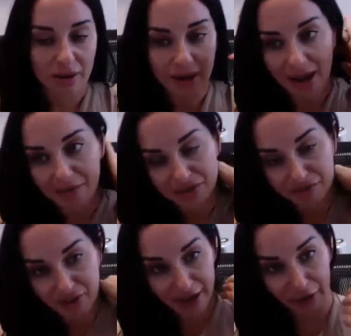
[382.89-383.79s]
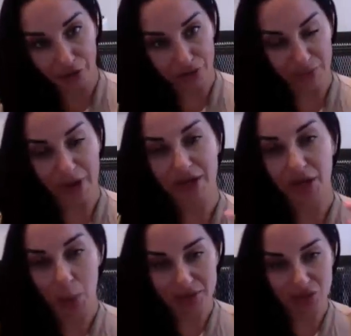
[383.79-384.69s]
have to file, depending
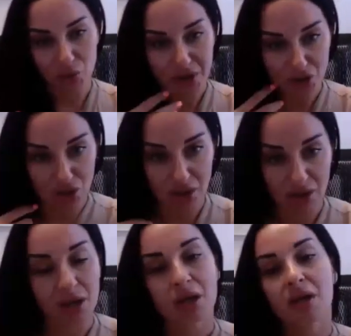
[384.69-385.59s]
on the situation,